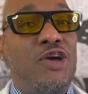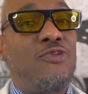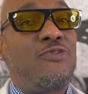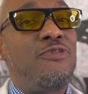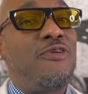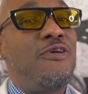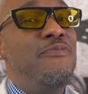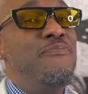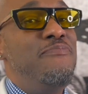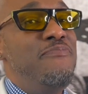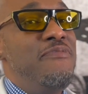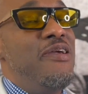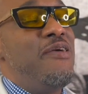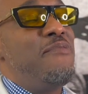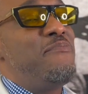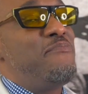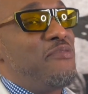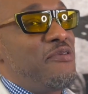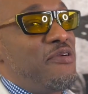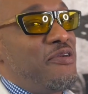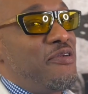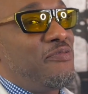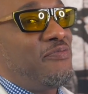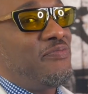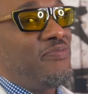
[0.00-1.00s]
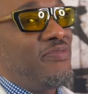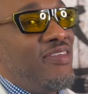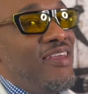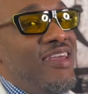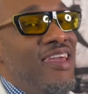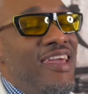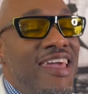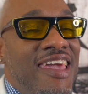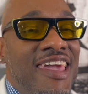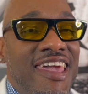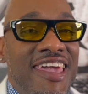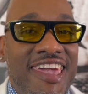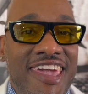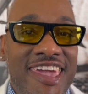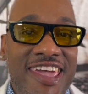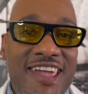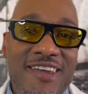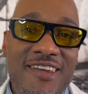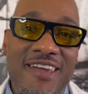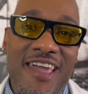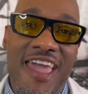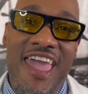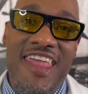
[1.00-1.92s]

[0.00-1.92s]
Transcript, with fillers: remember, here